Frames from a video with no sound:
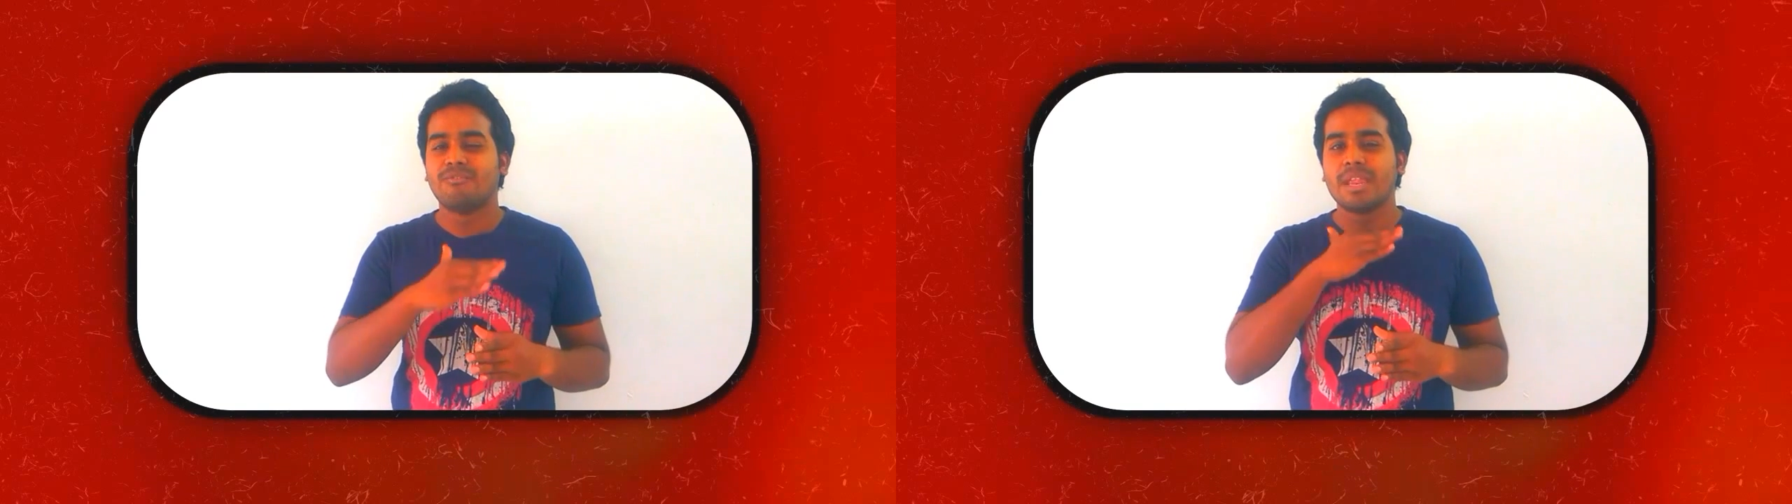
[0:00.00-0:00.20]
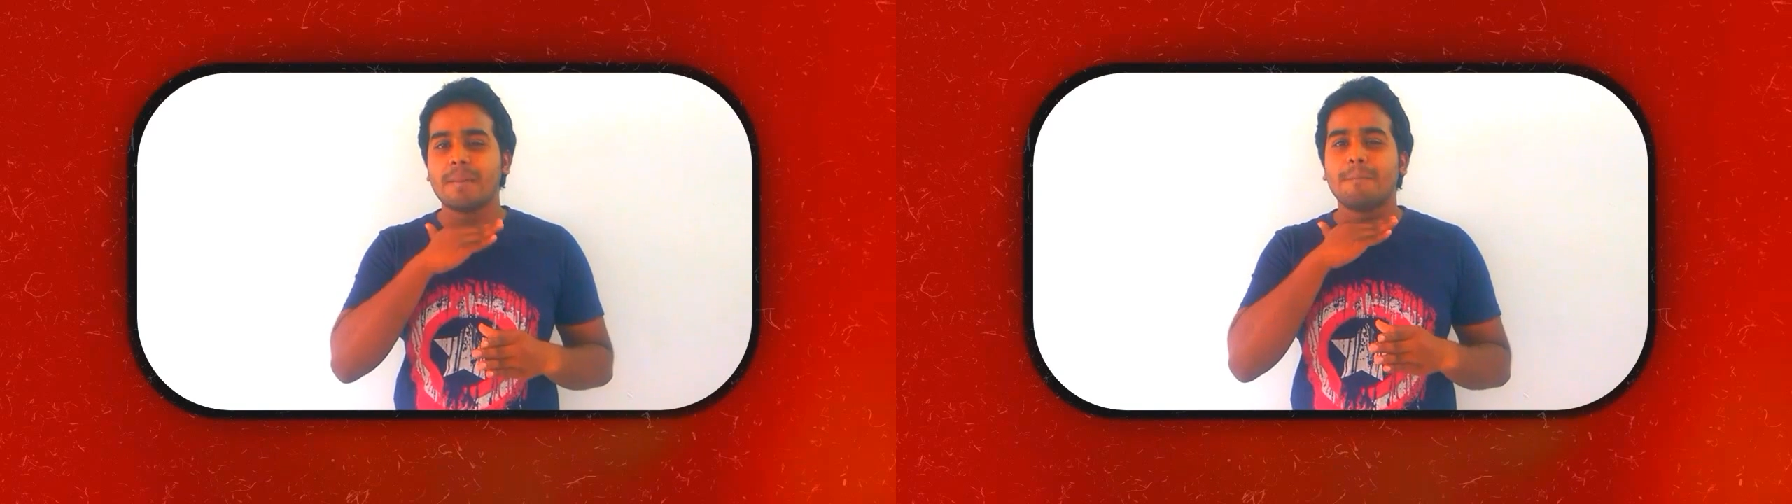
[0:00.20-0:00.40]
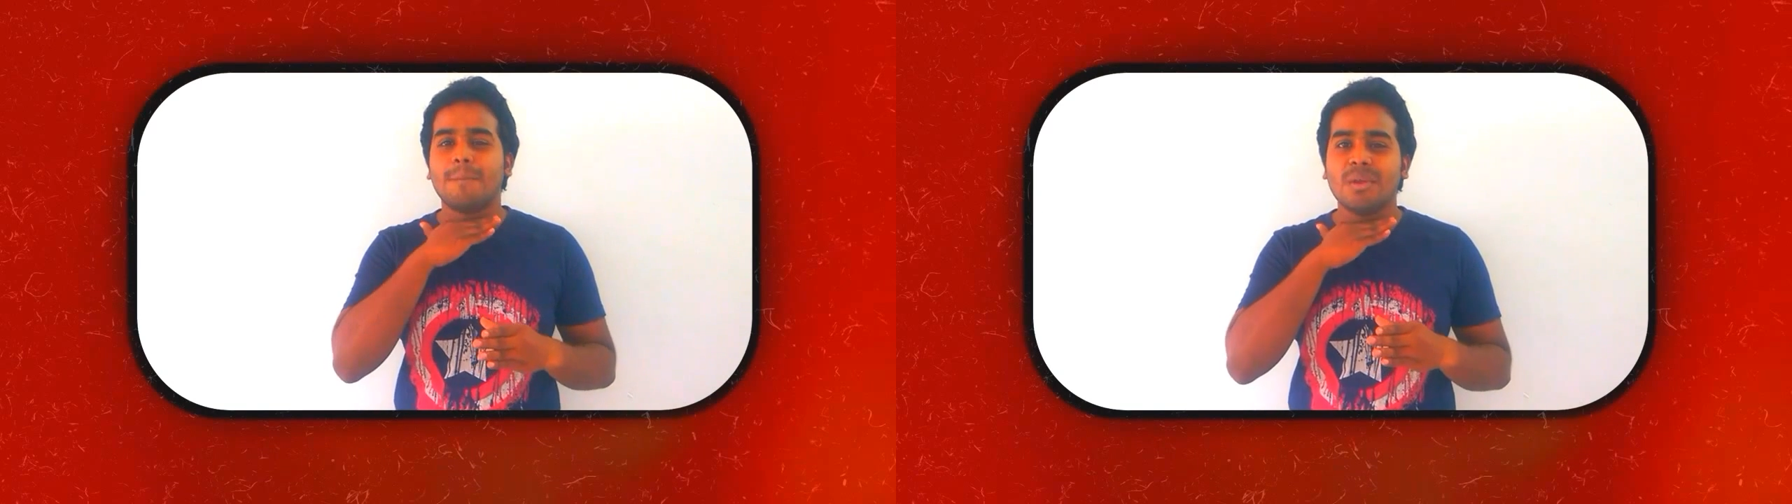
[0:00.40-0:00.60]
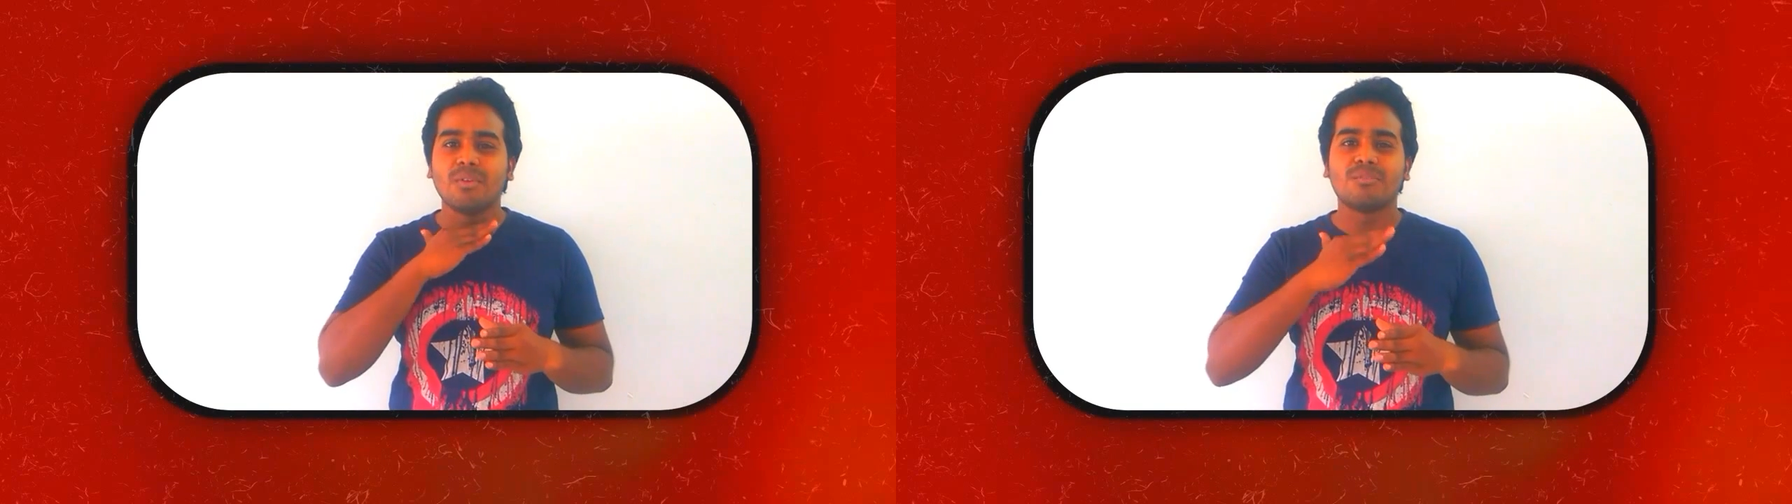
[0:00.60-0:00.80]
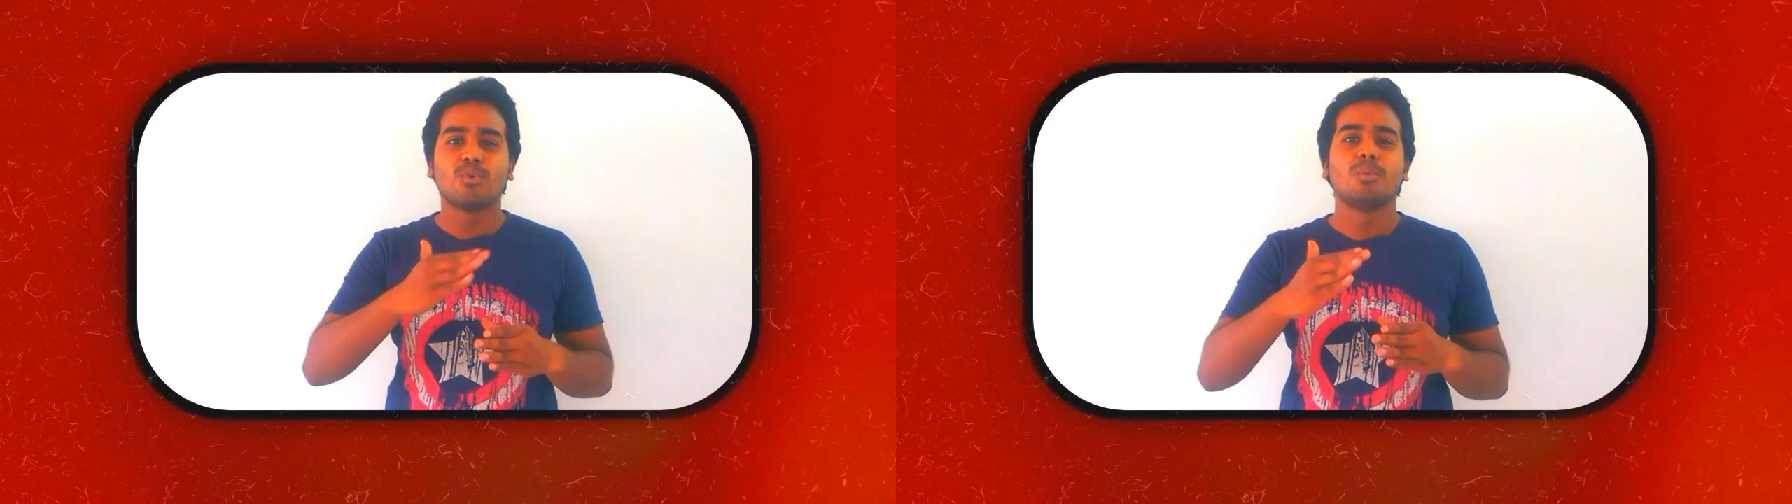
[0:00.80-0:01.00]
very
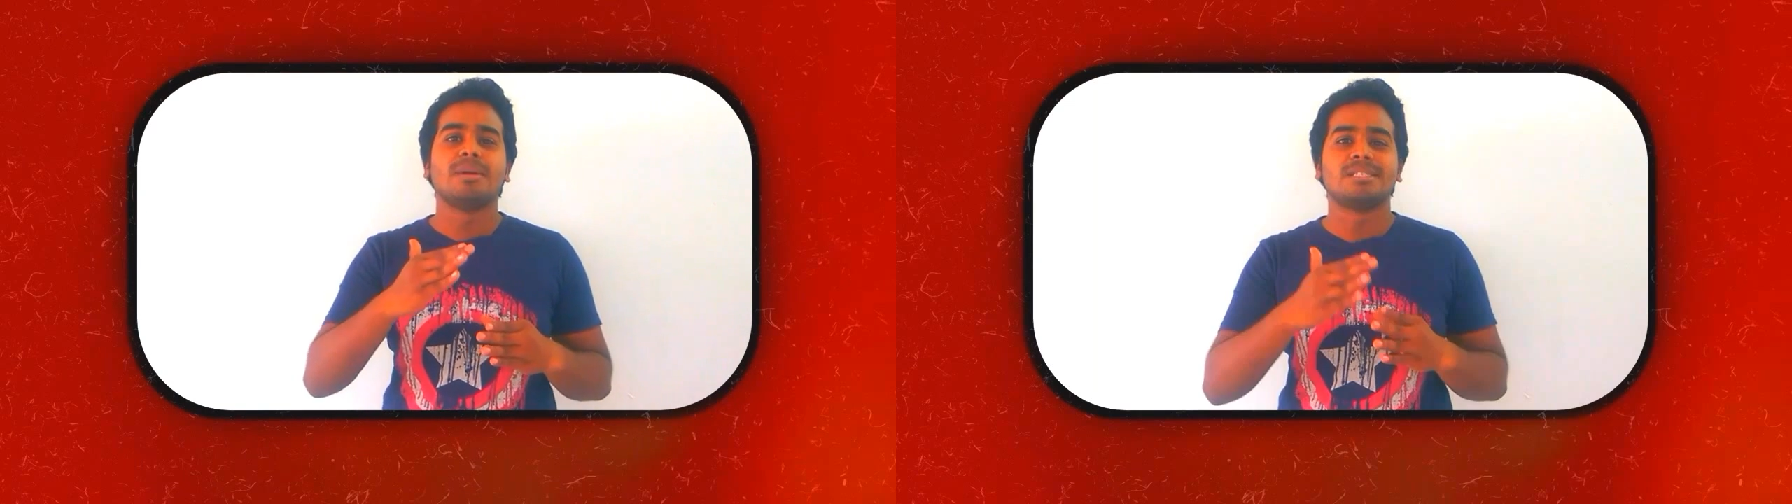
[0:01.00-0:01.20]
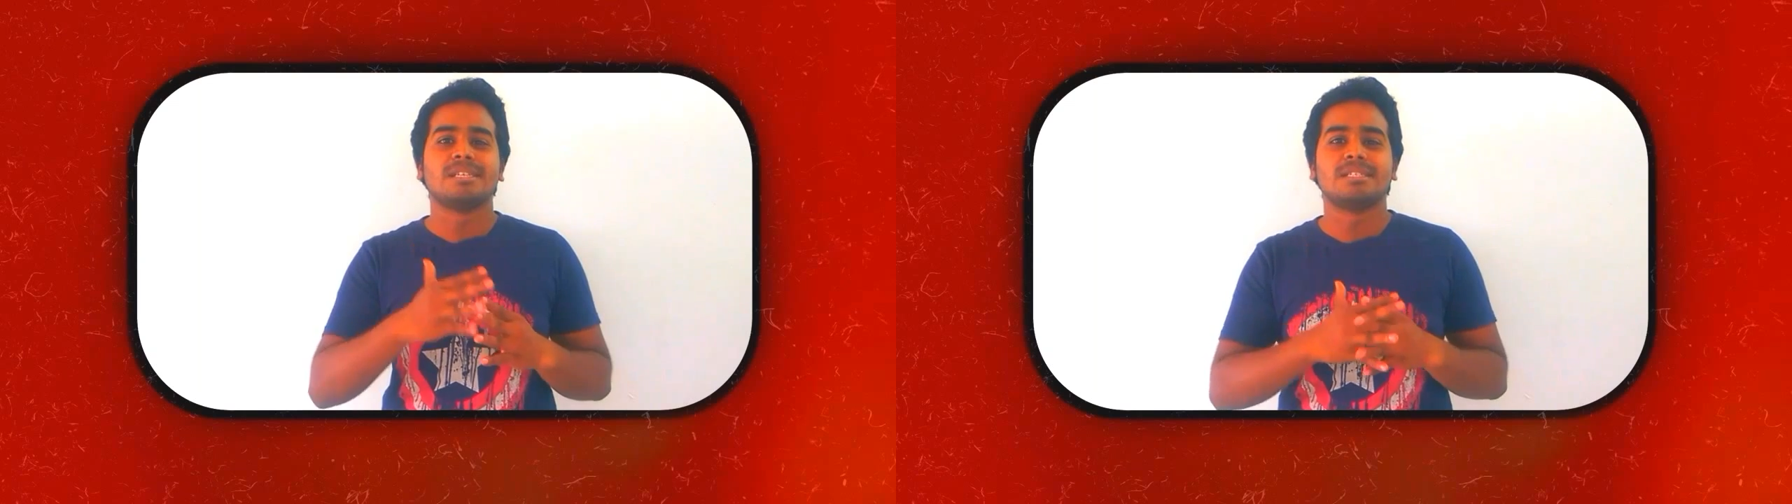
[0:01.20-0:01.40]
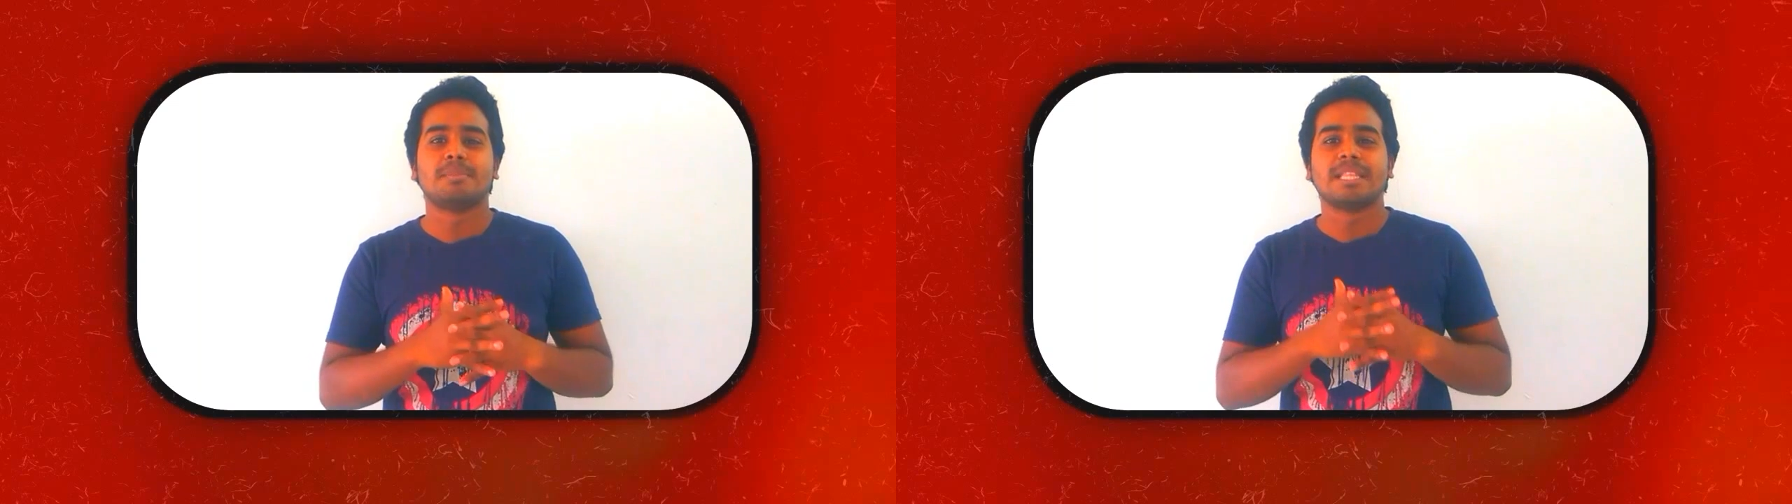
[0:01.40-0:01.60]
beautiful message